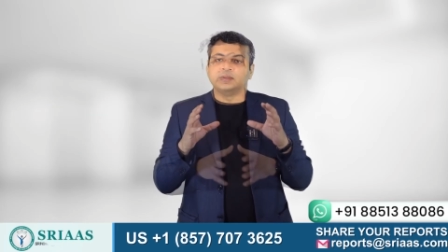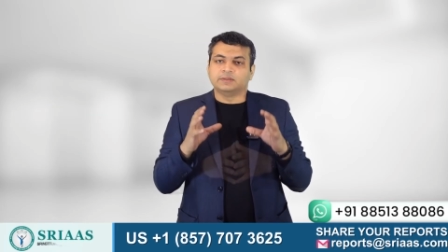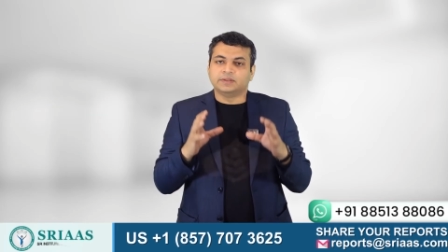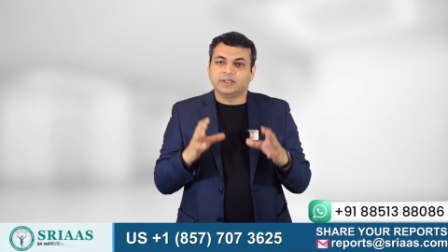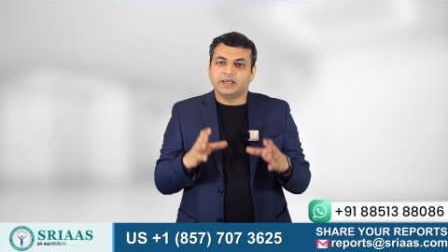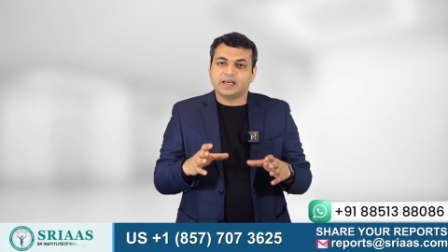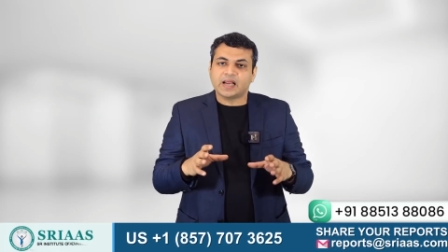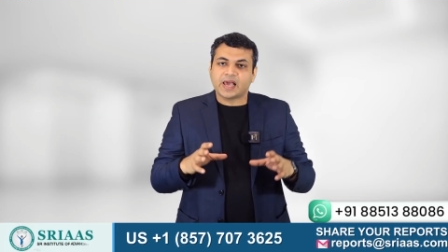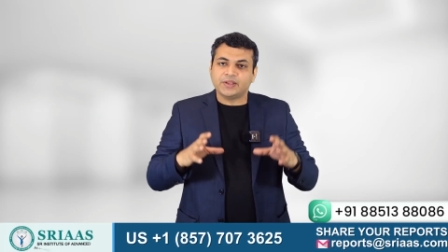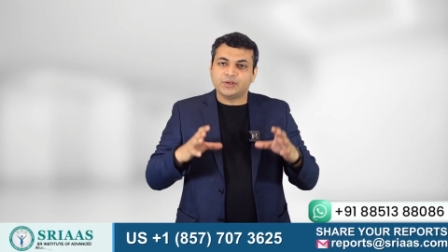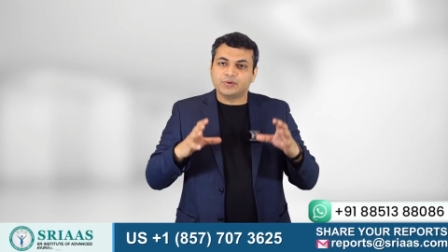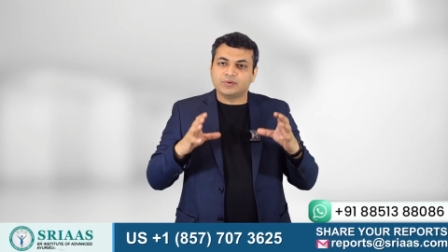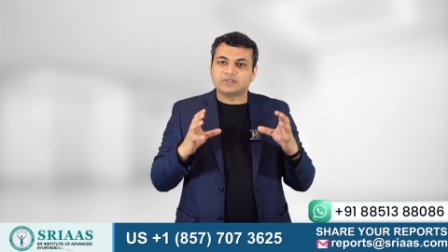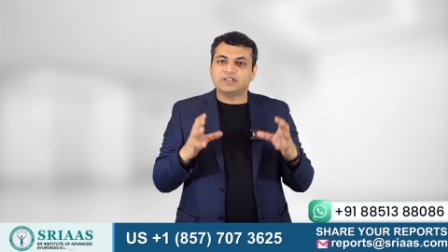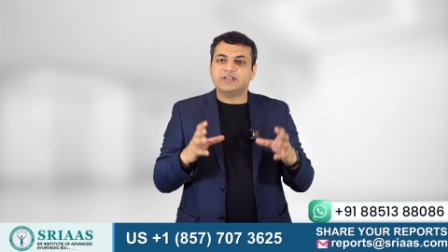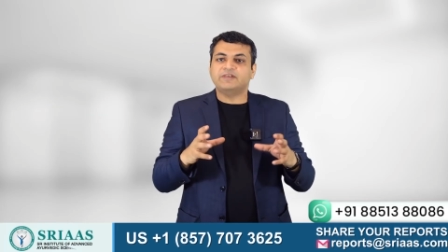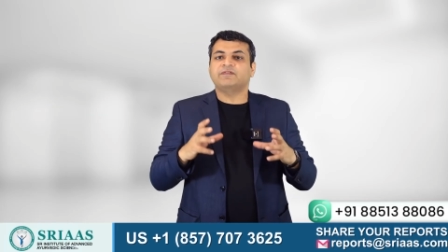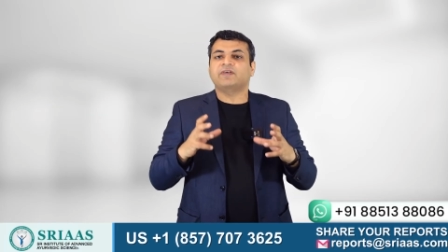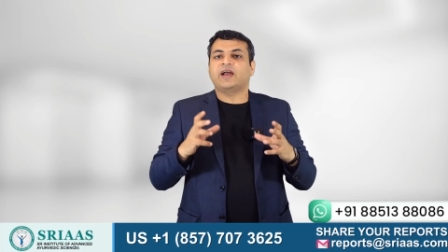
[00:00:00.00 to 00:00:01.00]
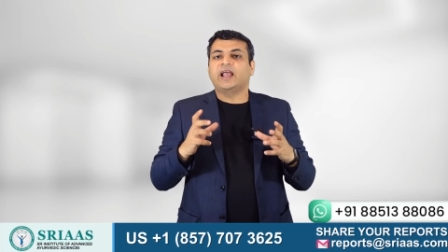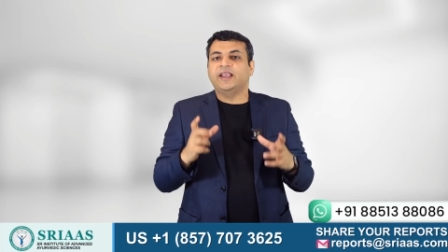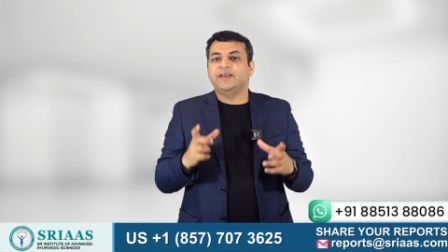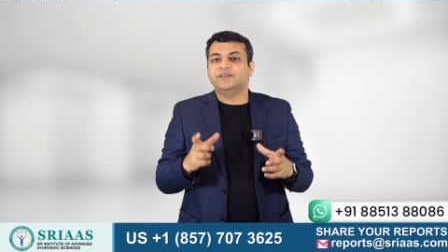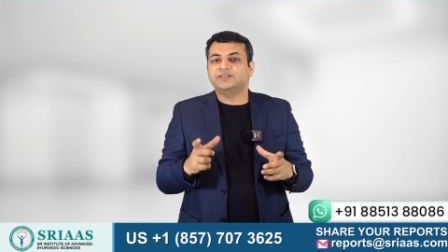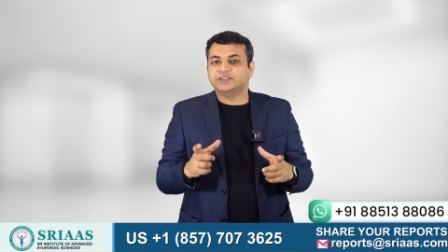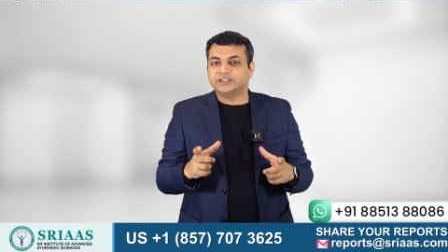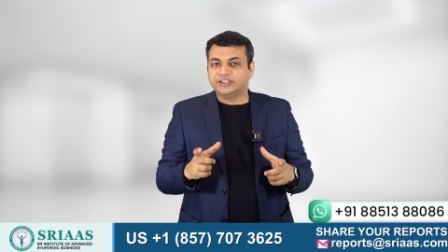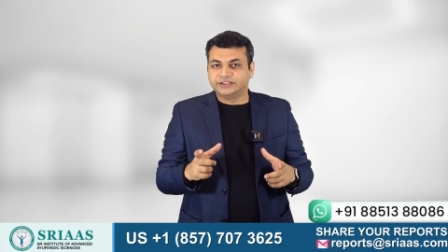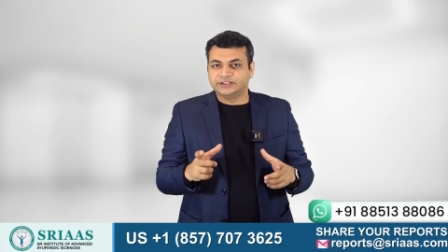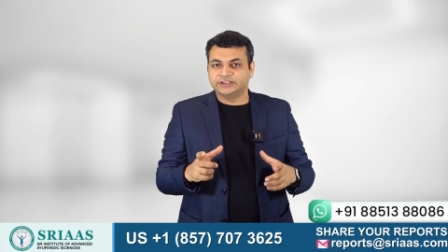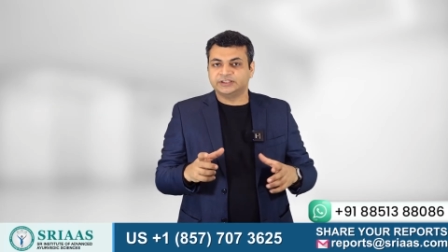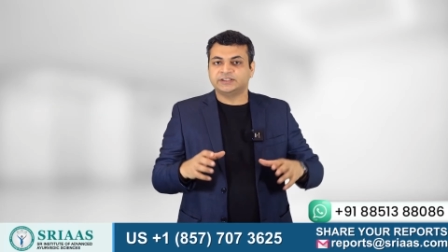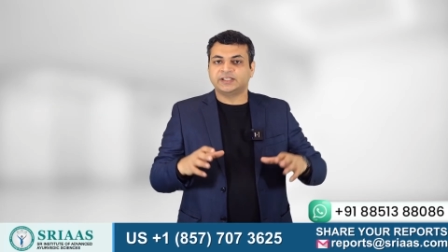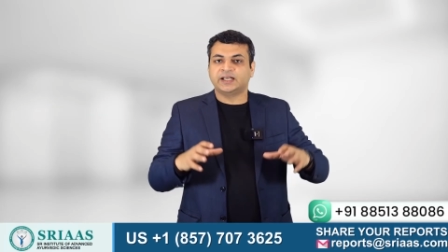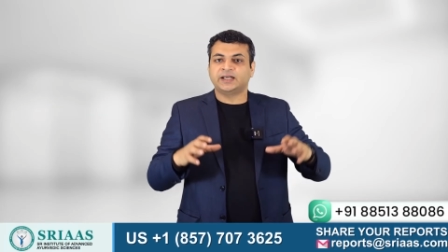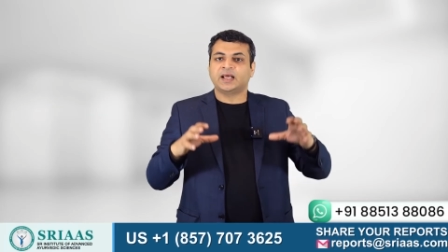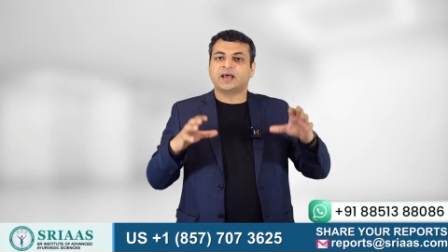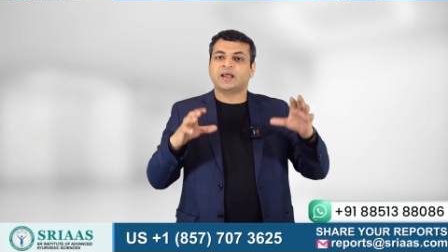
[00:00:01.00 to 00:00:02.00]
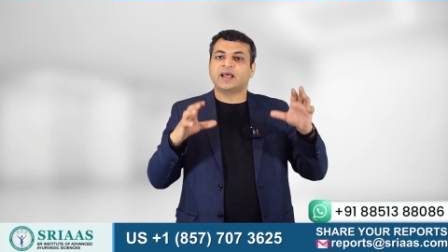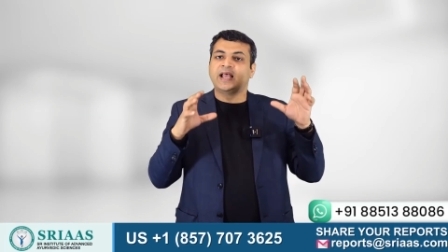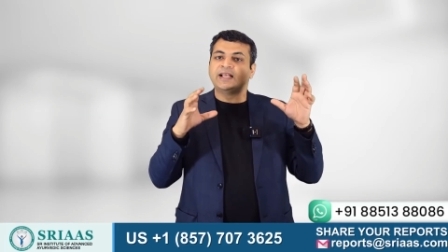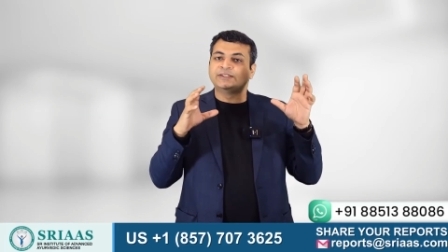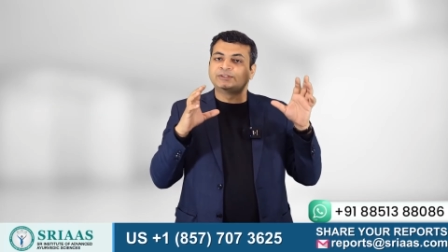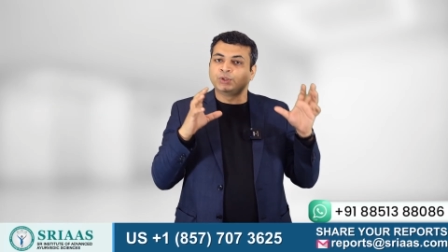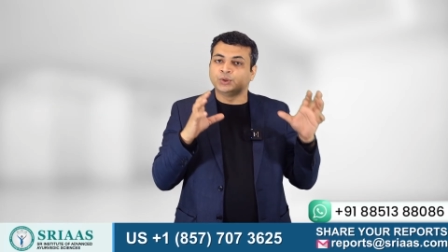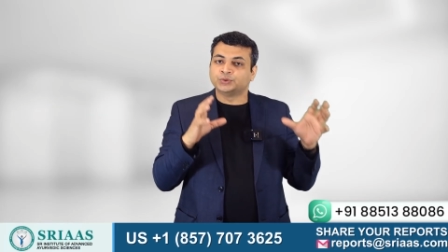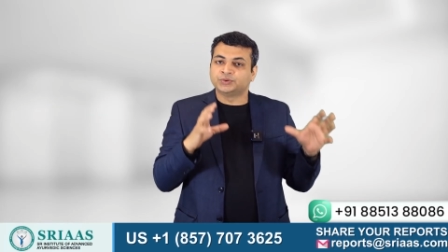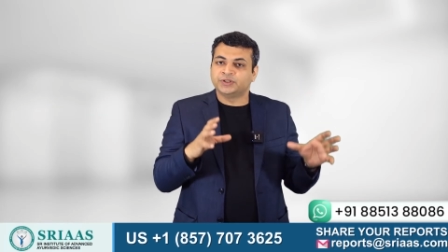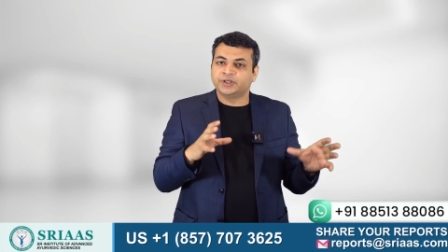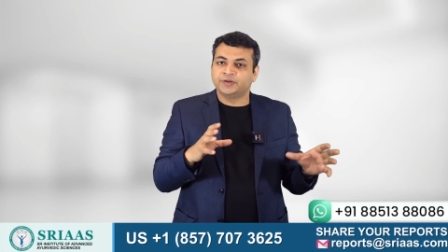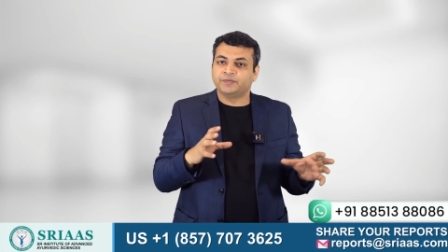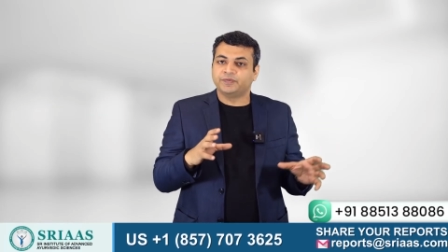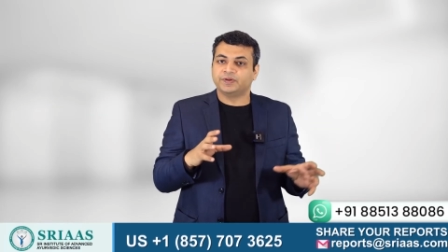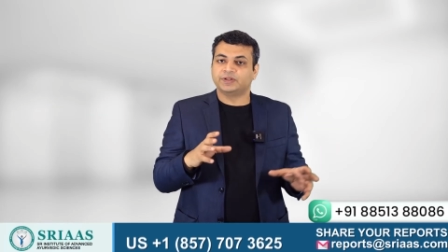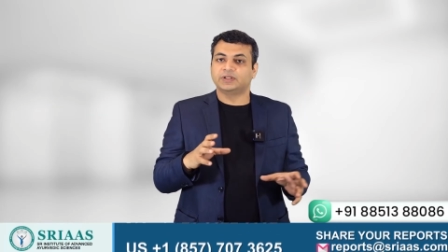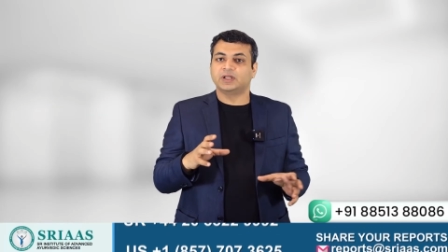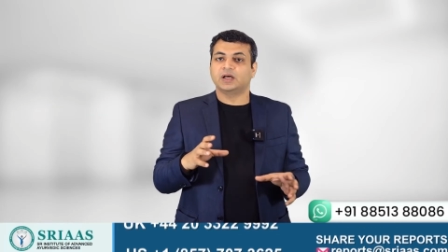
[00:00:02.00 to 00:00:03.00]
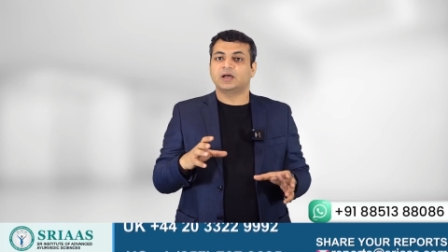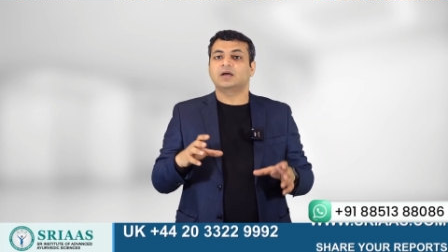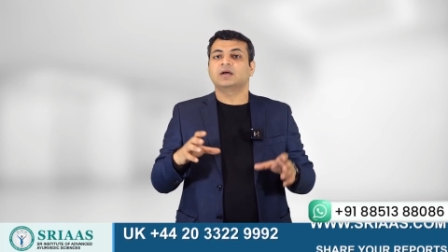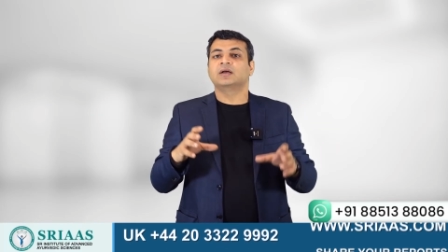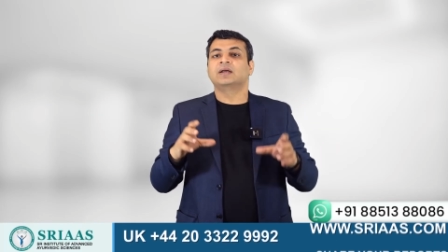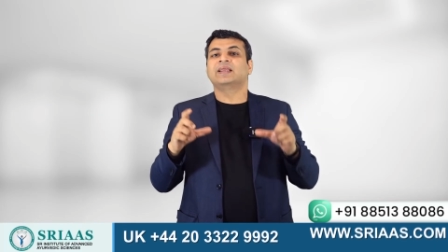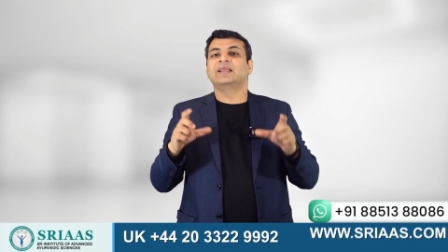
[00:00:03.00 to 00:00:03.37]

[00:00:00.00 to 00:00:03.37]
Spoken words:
There are usually 5 stages that are associated with the